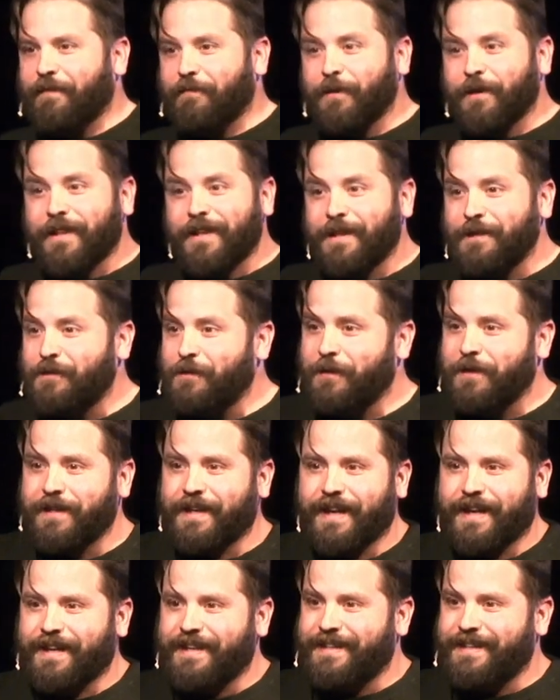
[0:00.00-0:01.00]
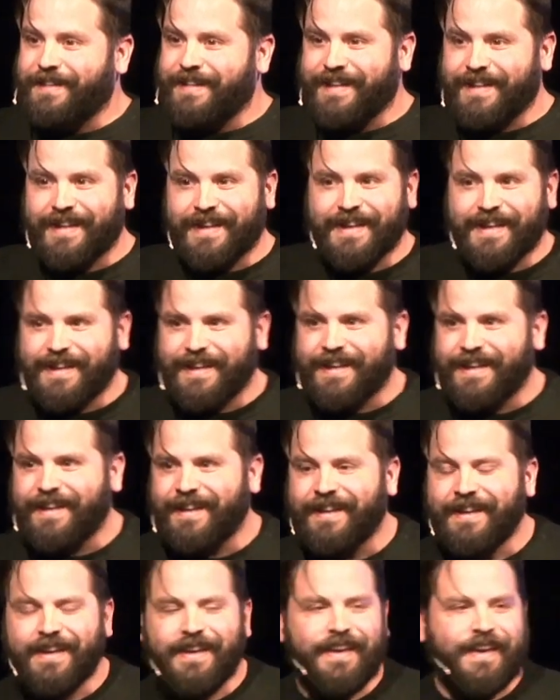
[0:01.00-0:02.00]
I've really enjoyed kind of digging
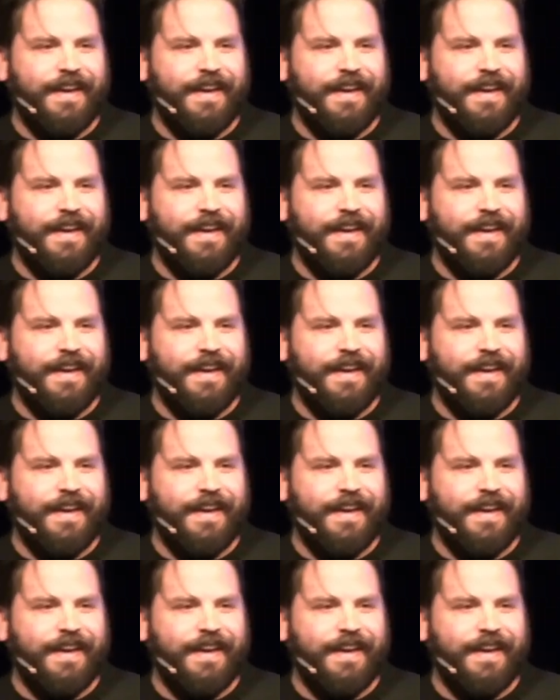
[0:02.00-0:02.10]
in